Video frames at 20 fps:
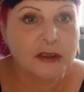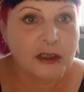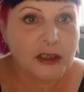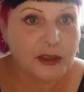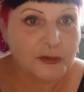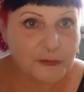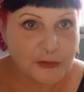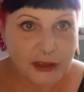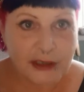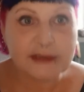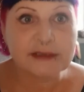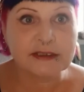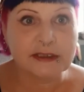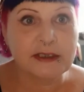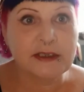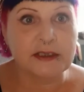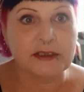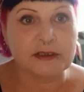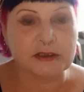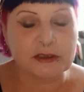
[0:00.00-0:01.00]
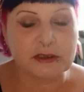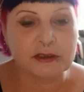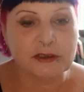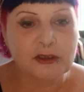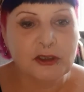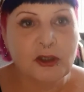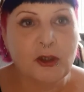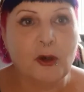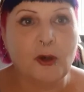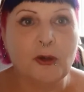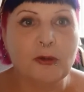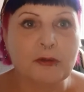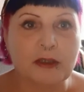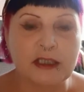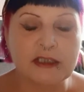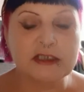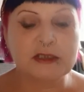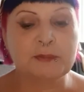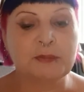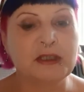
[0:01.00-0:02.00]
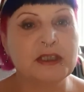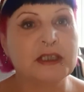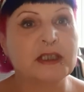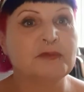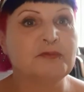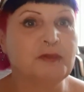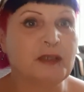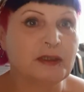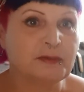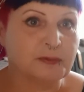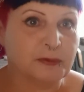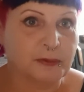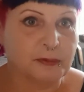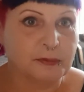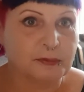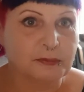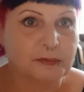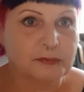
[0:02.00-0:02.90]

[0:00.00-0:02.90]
And that's it. All right, it's a bit of kerfuffle.